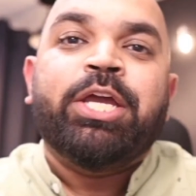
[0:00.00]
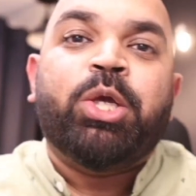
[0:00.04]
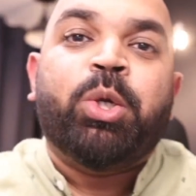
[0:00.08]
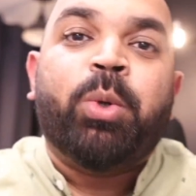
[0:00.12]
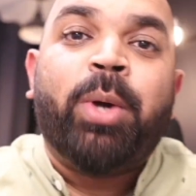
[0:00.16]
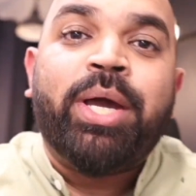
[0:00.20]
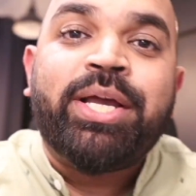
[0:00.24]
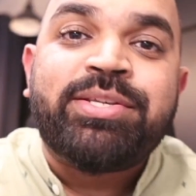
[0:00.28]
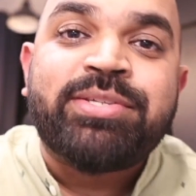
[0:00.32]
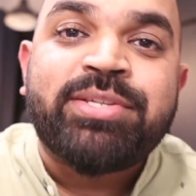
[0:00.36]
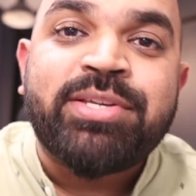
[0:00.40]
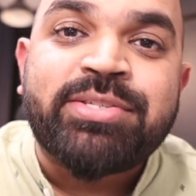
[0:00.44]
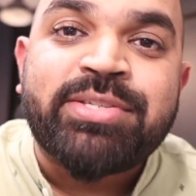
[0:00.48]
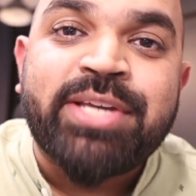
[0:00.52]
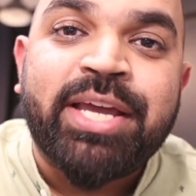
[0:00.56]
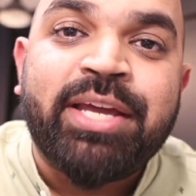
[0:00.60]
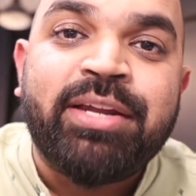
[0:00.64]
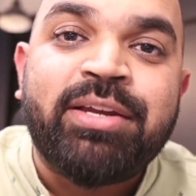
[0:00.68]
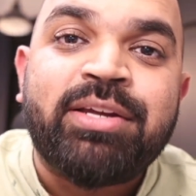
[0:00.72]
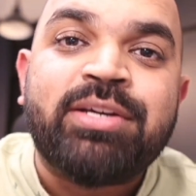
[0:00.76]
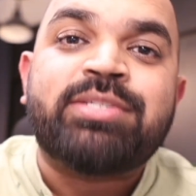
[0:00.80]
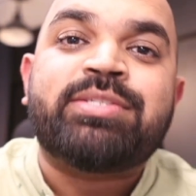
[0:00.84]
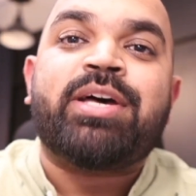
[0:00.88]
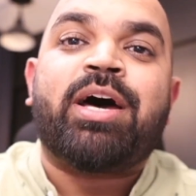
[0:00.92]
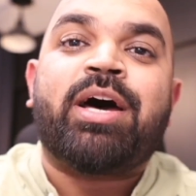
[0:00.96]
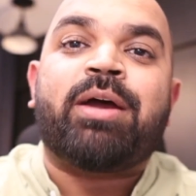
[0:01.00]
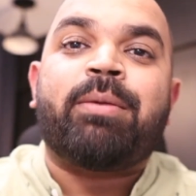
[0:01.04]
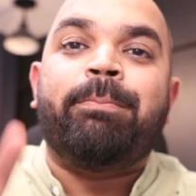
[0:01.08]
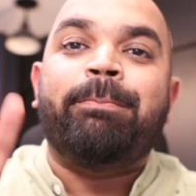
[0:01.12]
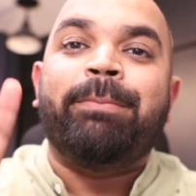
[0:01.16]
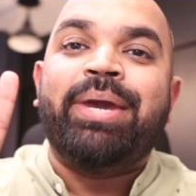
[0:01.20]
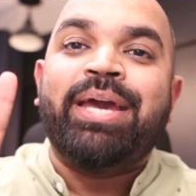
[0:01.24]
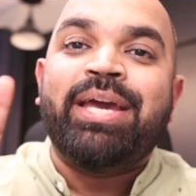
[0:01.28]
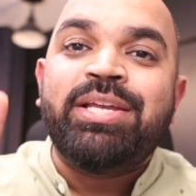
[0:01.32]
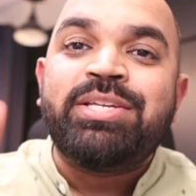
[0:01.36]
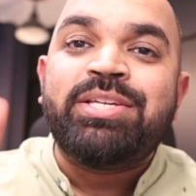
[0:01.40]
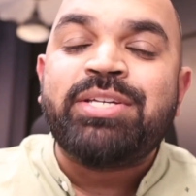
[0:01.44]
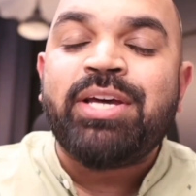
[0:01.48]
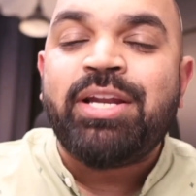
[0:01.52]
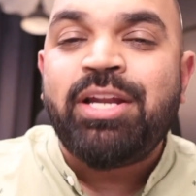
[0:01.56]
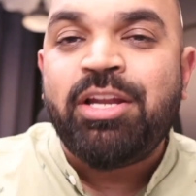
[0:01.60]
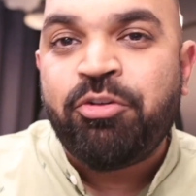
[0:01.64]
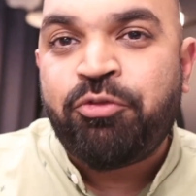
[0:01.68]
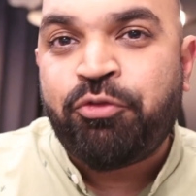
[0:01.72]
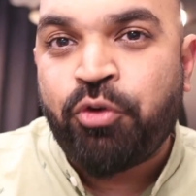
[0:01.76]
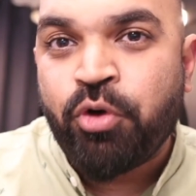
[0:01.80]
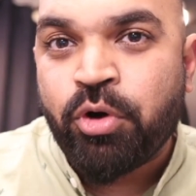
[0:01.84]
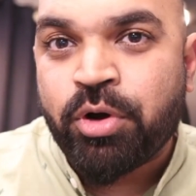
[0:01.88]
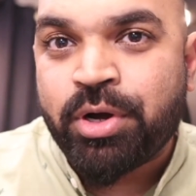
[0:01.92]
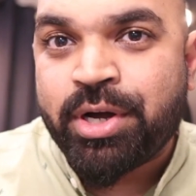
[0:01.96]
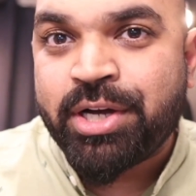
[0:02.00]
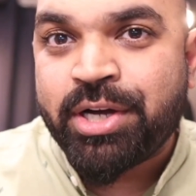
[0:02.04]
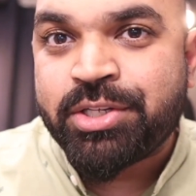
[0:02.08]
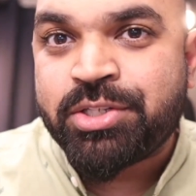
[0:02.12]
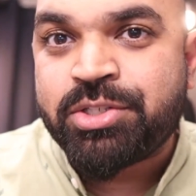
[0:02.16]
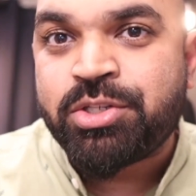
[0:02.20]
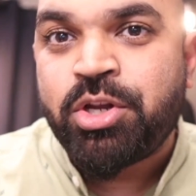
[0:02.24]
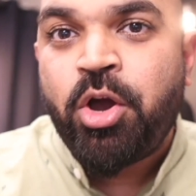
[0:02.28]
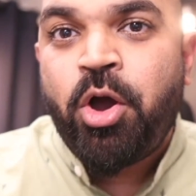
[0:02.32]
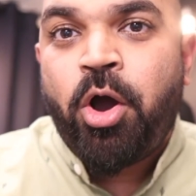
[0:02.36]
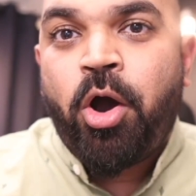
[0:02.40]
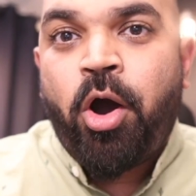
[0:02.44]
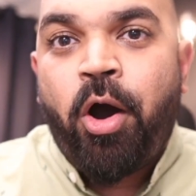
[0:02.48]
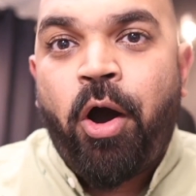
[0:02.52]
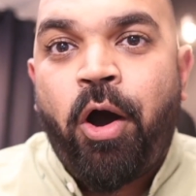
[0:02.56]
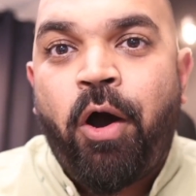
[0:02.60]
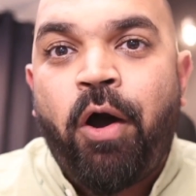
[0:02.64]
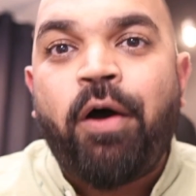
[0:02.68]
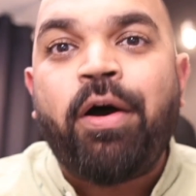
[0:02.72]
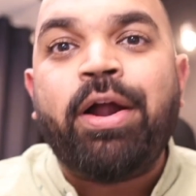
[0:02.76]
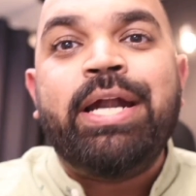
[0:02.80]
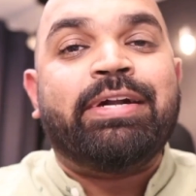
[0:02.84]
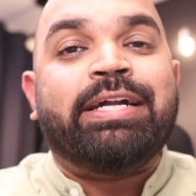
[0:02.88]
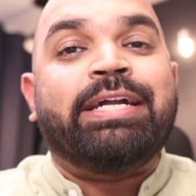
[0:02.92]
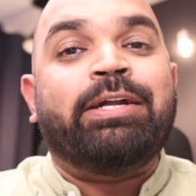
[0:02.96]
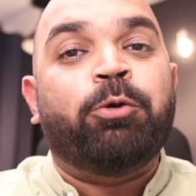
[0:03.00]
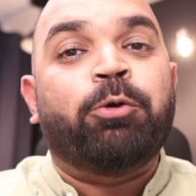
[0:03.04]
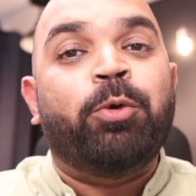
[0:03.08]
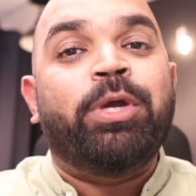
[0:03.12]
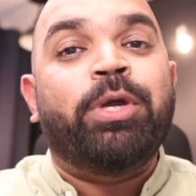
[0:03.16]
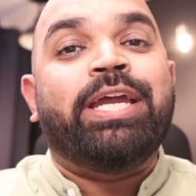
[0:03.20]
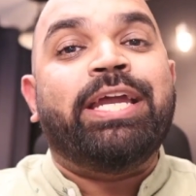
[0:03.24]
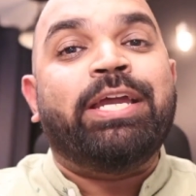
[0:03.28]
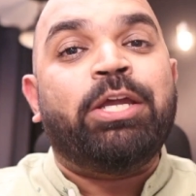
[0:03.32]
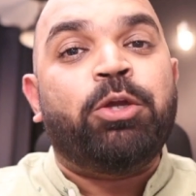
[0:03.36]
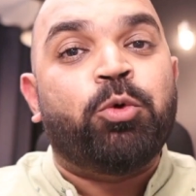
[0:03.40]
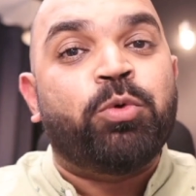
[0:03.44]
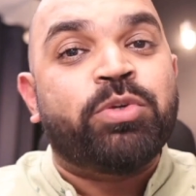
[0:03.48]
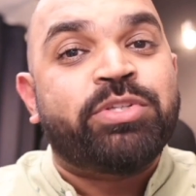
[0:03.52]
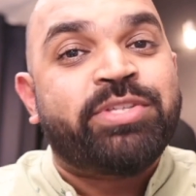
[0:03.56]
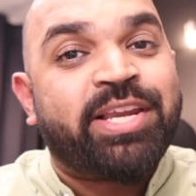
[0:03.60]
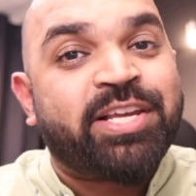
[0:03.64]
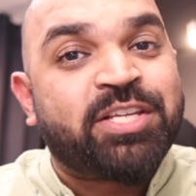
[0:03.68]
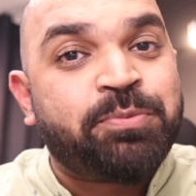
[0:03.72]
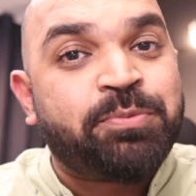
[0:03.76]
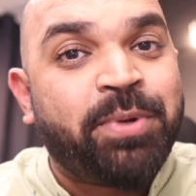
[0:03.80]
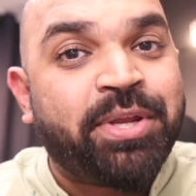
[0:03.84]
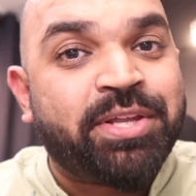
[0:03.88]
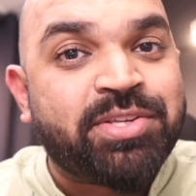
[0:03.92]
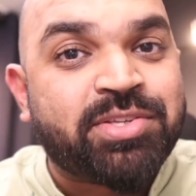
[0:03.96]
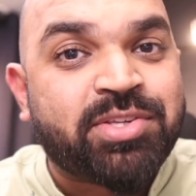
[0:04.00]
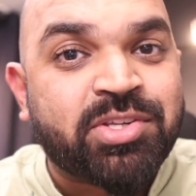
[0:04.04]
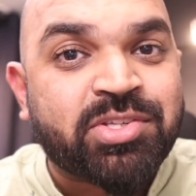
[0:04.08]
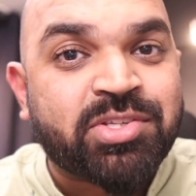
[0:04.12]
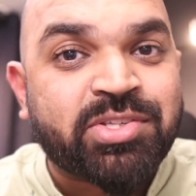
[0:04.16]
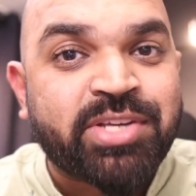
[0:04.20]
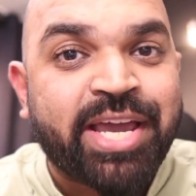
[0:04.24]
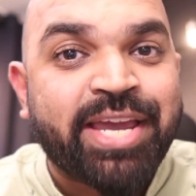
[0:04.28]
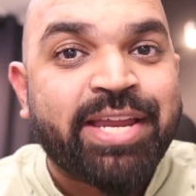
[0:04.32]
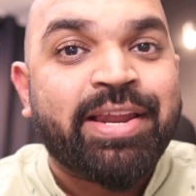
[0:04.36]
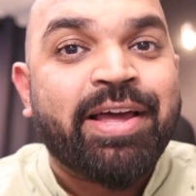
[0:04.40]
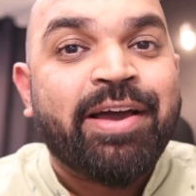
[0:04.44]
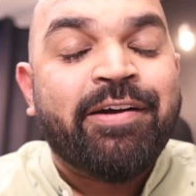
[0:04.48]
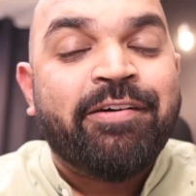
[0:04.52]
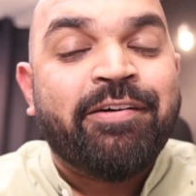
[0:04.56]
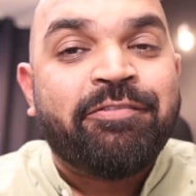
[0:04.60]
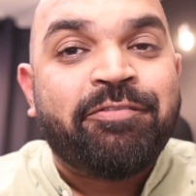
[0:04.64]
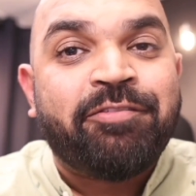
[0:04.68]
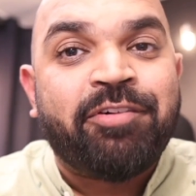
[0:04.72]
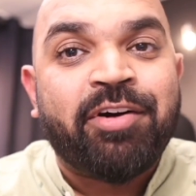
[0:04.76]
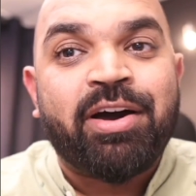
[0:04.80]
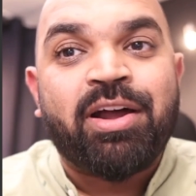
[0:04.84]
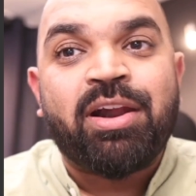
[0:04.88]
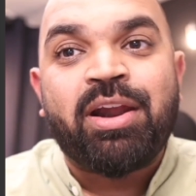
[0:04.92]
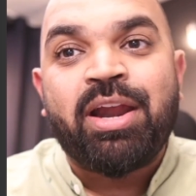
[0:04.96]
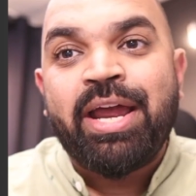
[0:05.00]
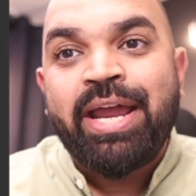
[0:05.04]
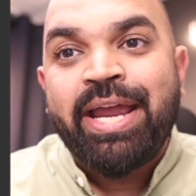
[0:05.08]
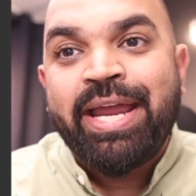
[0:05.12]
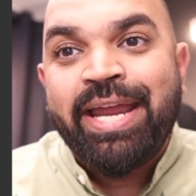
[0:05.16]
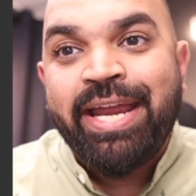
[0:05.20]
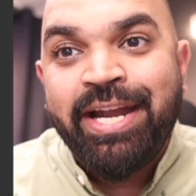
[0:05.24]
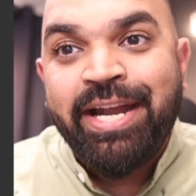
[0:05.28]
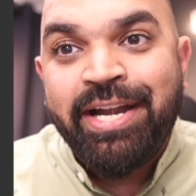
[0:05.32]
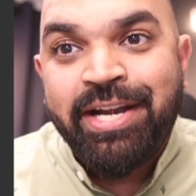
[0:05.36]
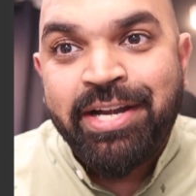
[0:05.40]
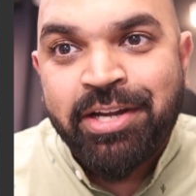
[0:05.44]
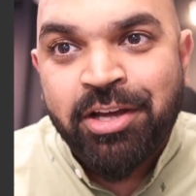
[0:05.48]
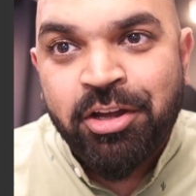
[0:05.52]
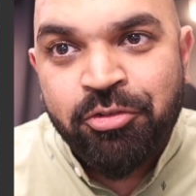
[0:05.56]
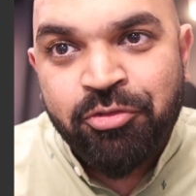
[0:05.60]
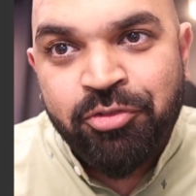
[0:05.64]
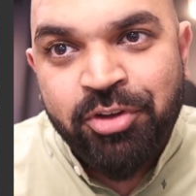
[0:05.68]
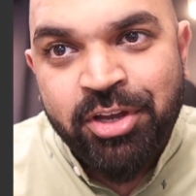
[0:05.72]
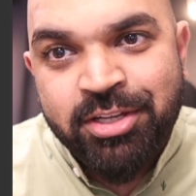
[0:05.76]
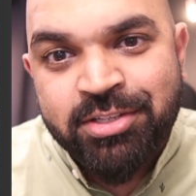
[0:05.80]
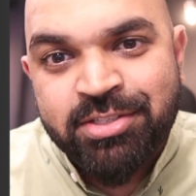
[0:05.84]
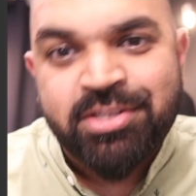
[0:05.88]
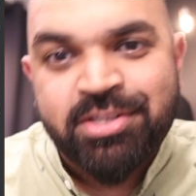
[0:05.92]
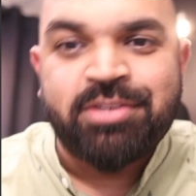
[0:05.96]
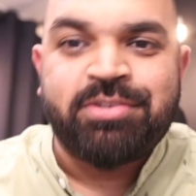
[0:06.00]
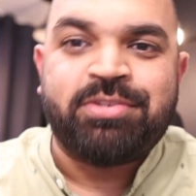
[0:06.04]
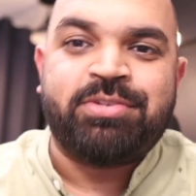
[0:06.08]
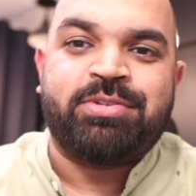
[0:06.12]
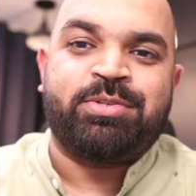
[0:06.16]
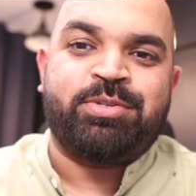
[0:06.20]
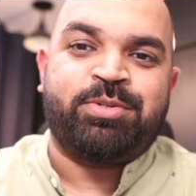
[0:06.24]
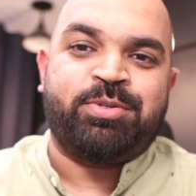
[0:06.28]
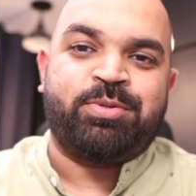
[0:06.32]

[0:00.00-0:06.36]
UX designers are majorly focused on doing user experience design for interfaces.